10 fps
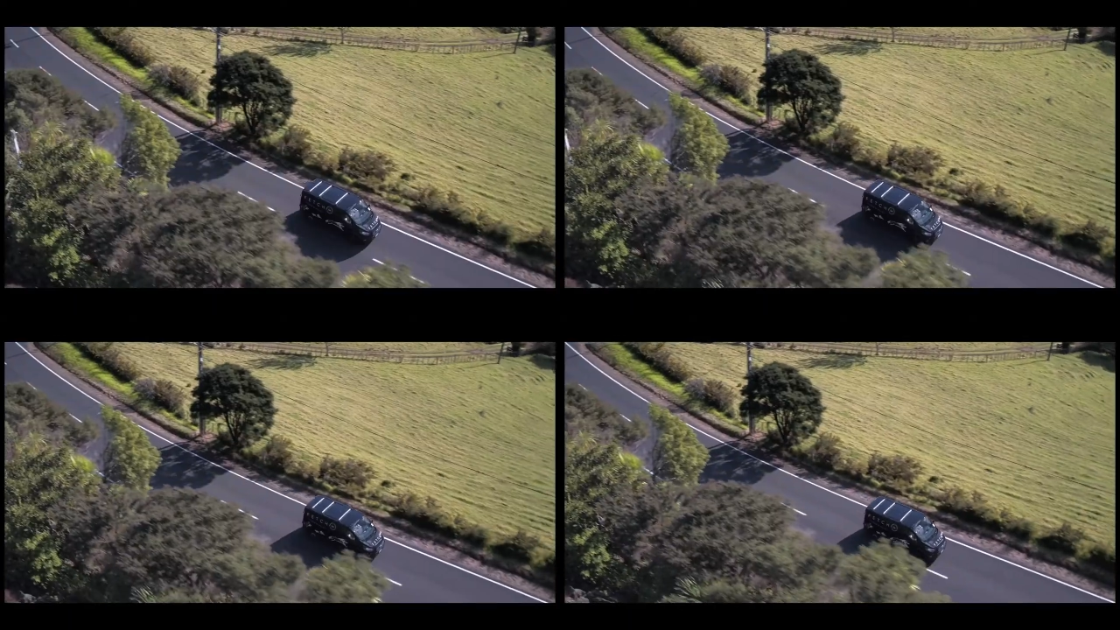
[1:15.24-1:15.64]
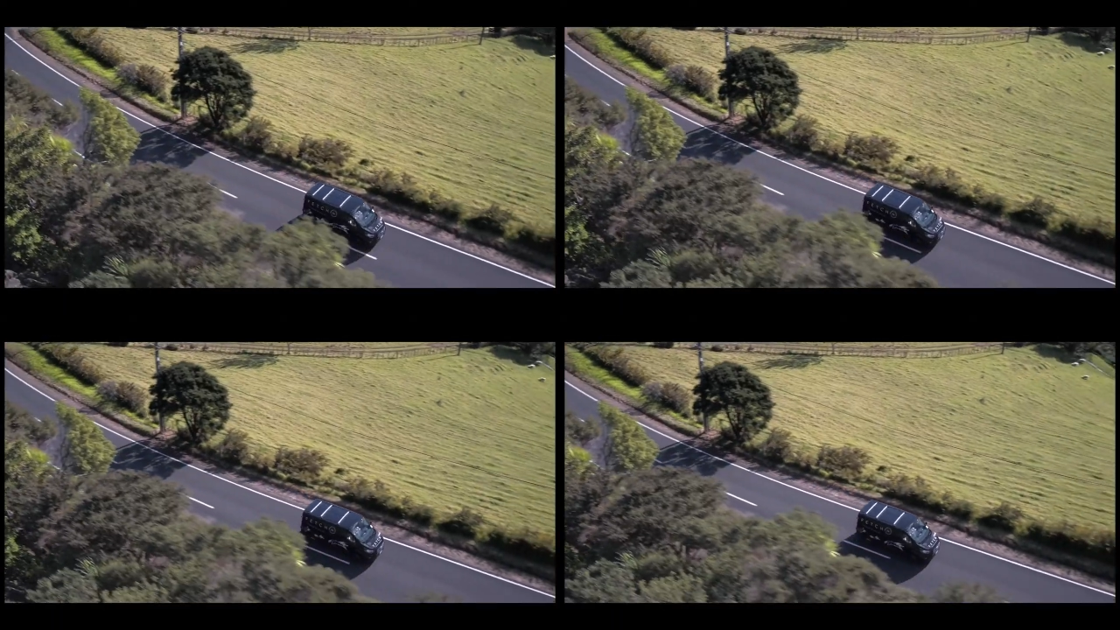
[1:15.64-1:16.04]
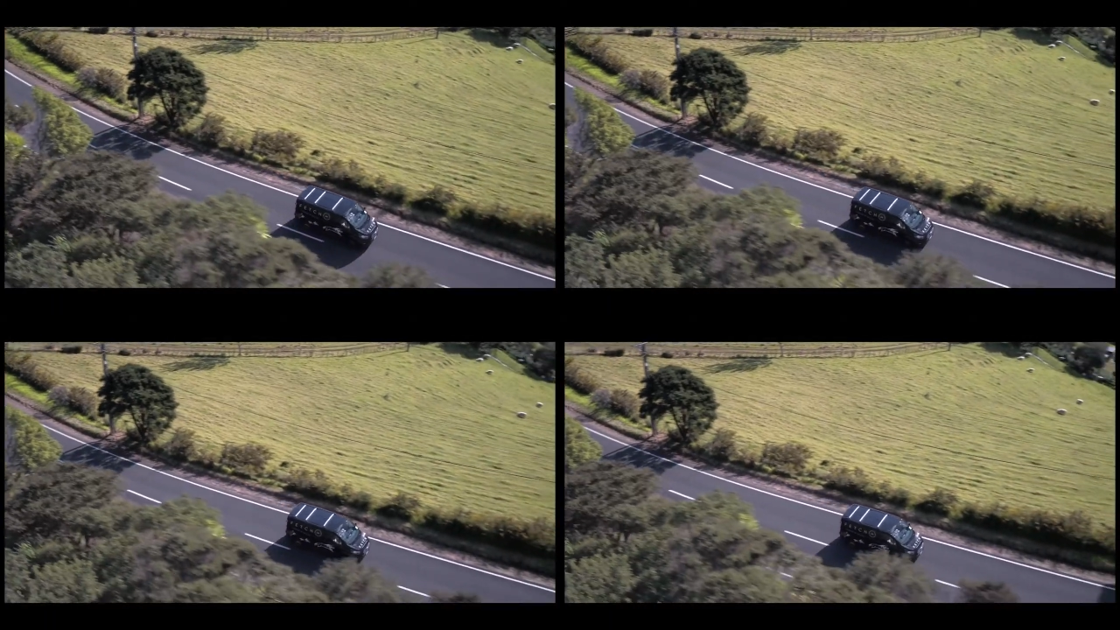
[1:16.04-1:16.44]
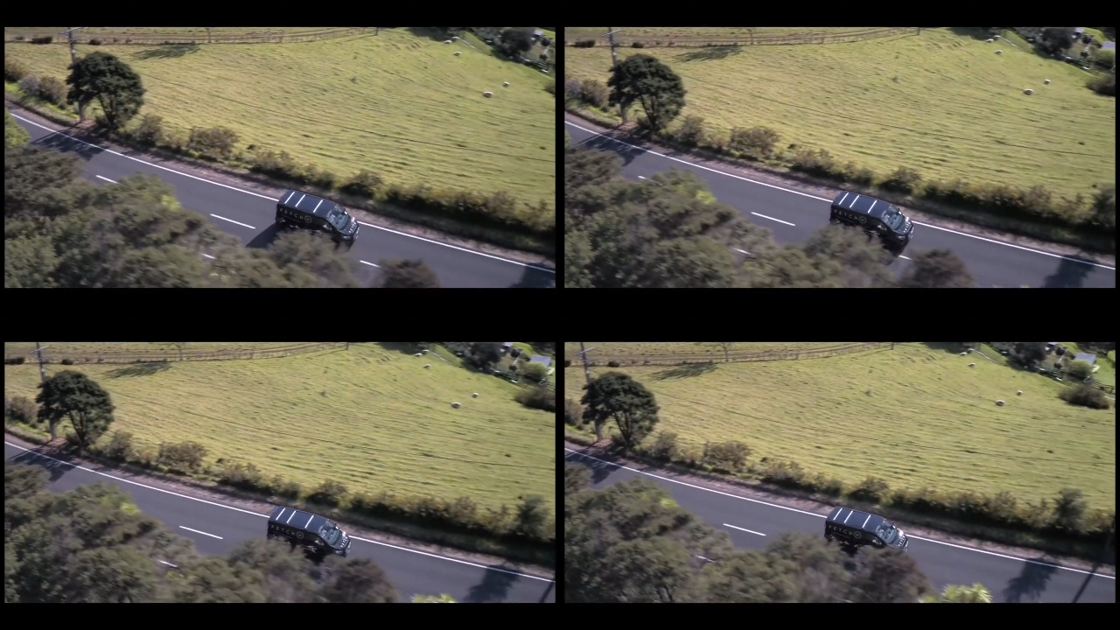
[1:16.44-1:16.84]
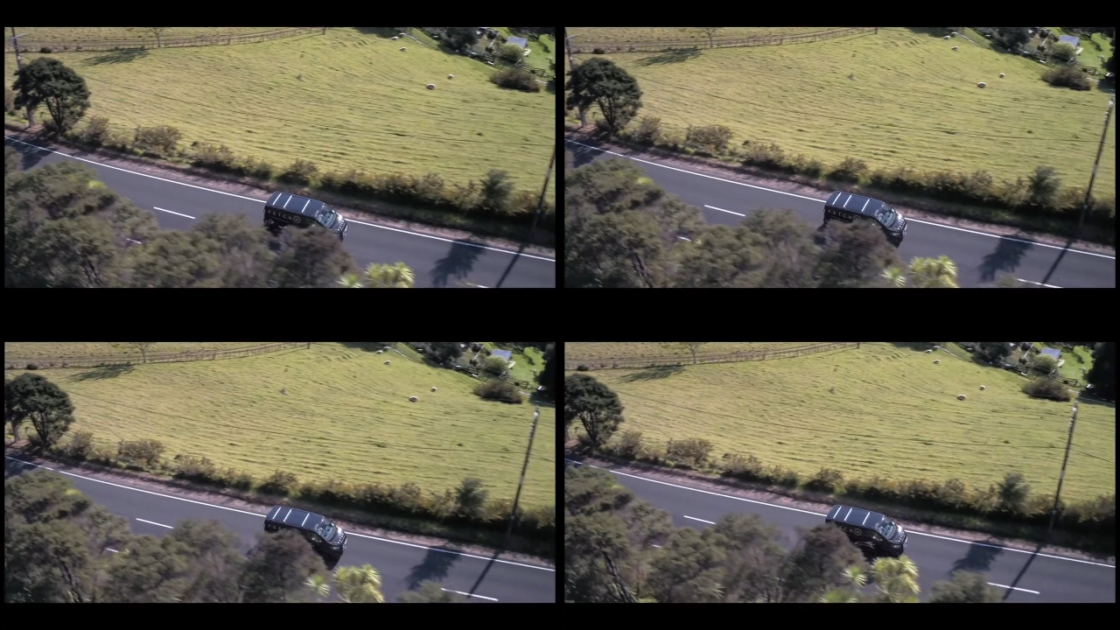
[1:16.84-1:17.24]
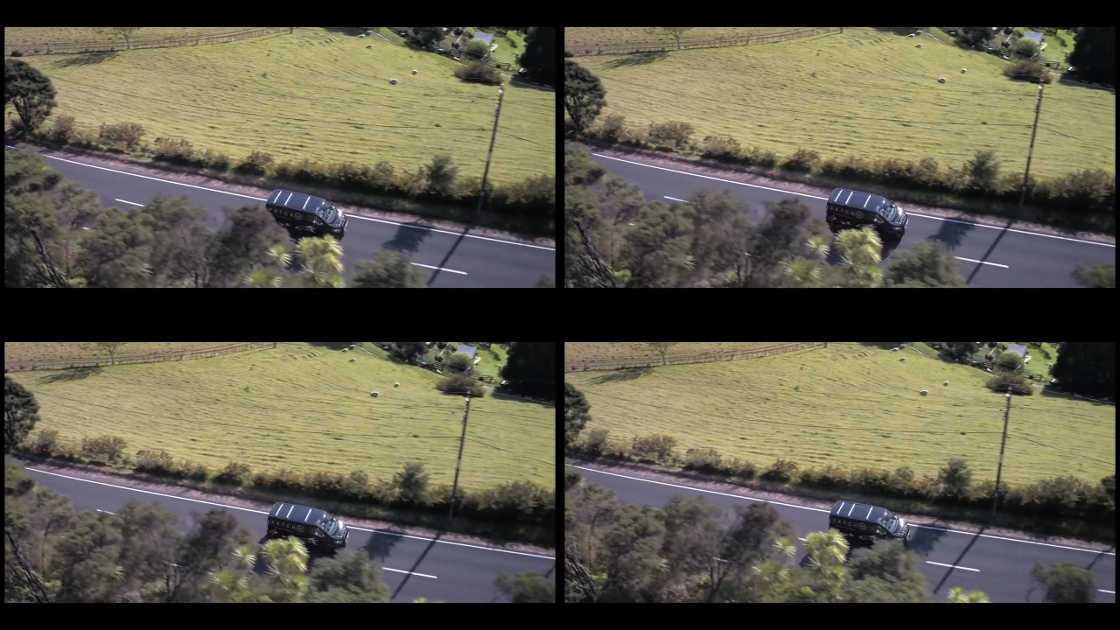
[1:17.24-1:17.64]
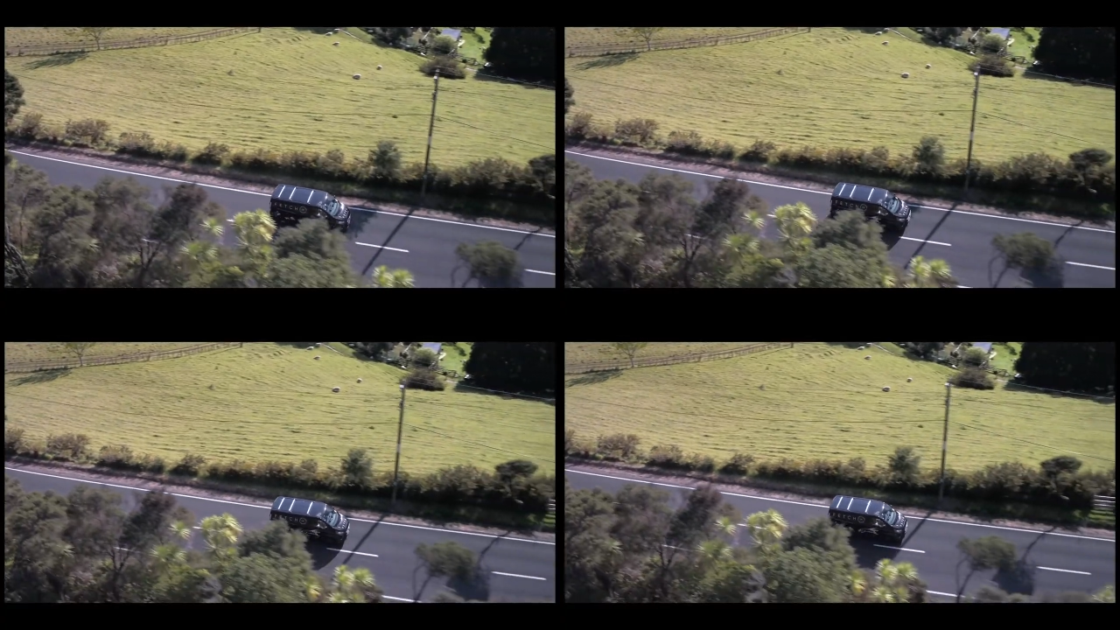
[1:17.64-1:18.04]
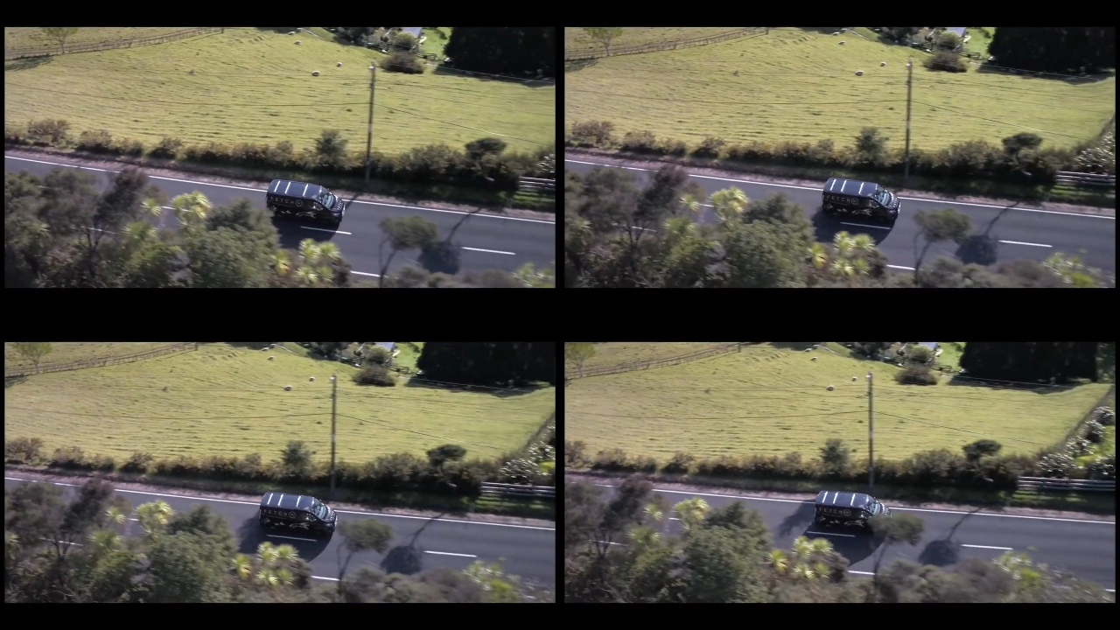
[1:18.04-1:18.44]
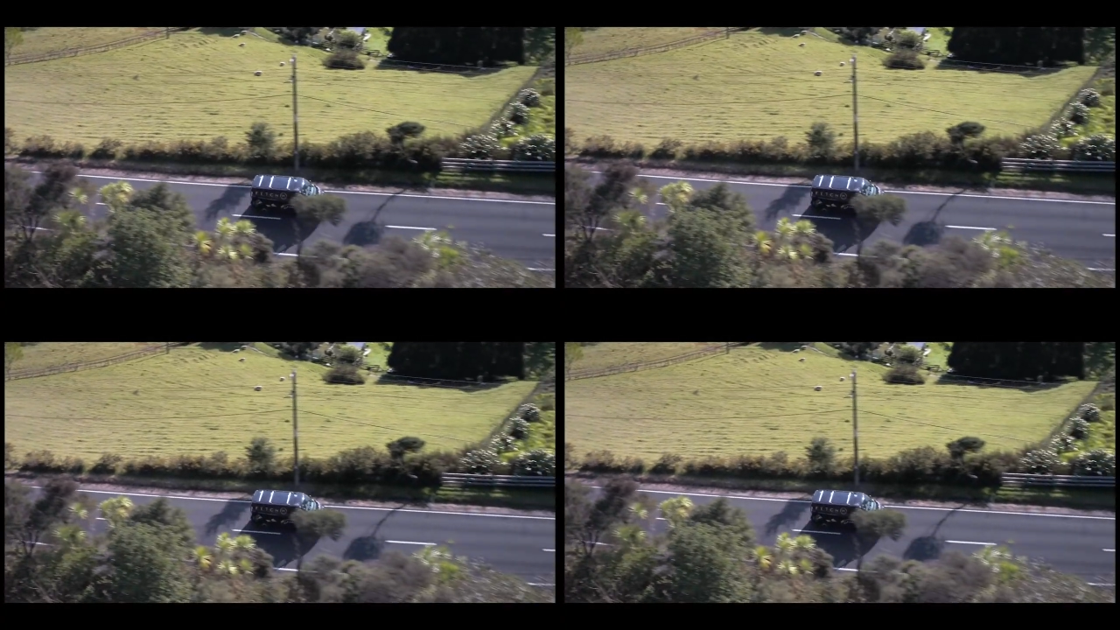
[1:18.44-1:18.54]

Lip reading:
[unreadable: no face in view]